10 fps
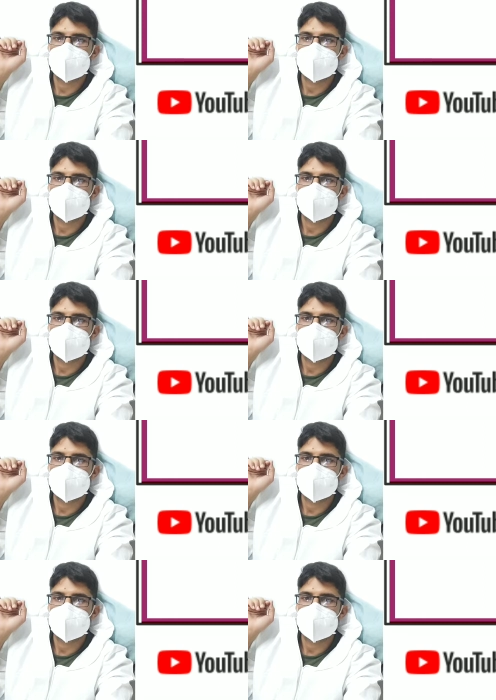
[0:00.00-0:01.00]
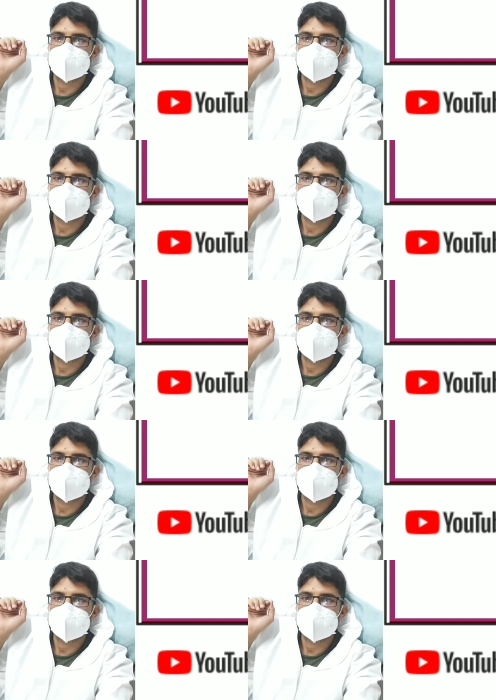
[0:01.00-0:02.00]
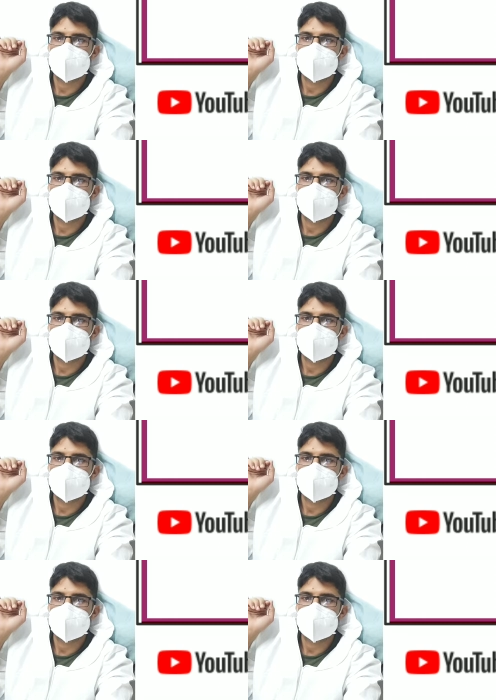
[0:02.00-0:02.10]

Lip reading: A. Apply direct pressure using